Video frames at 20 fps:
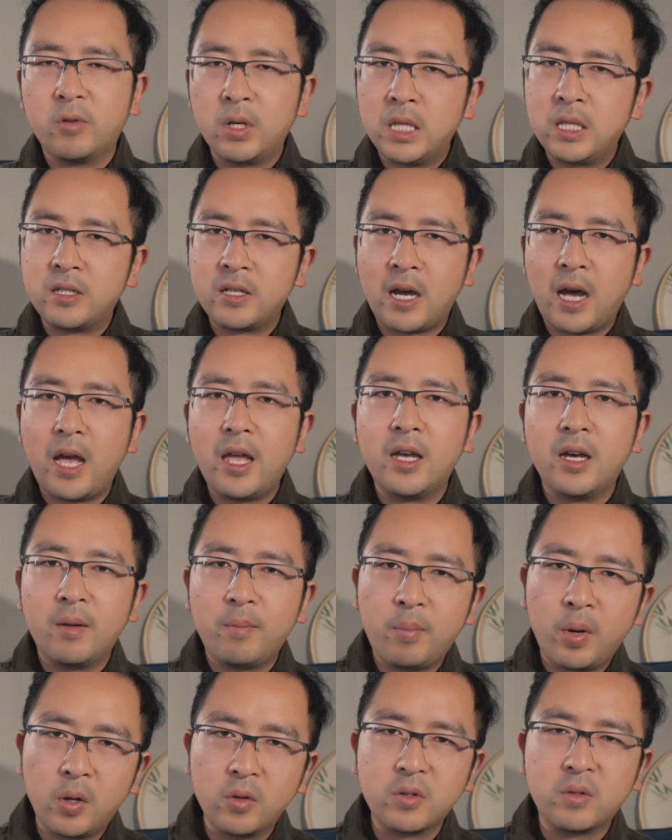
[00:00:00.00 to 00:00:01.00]
entire
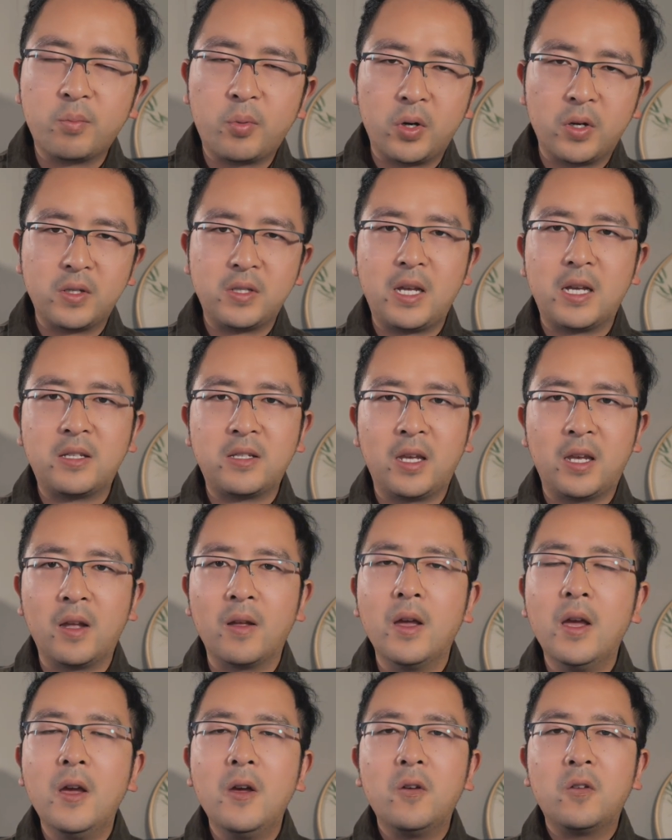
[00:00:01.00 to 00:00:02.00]
post-processing
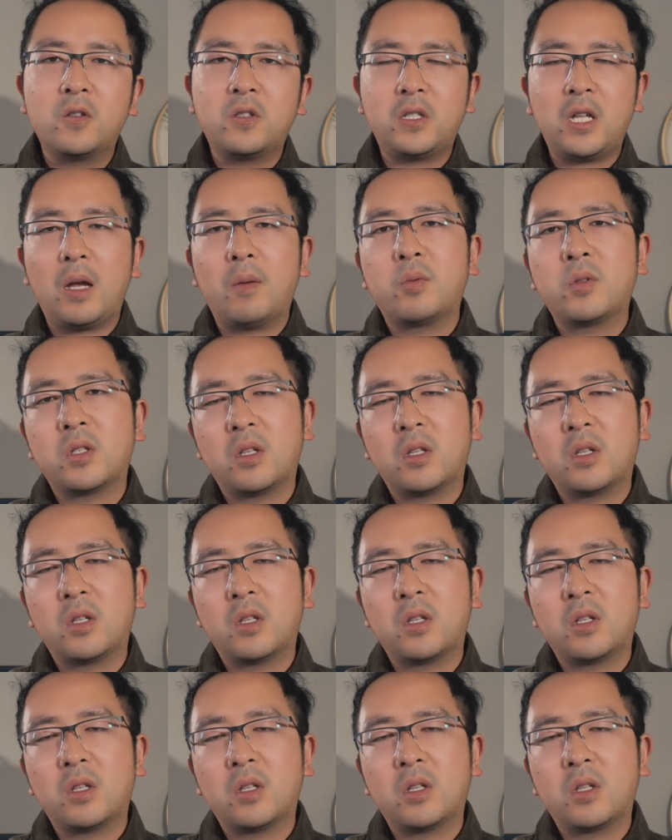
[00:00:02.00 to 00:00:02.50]
steps,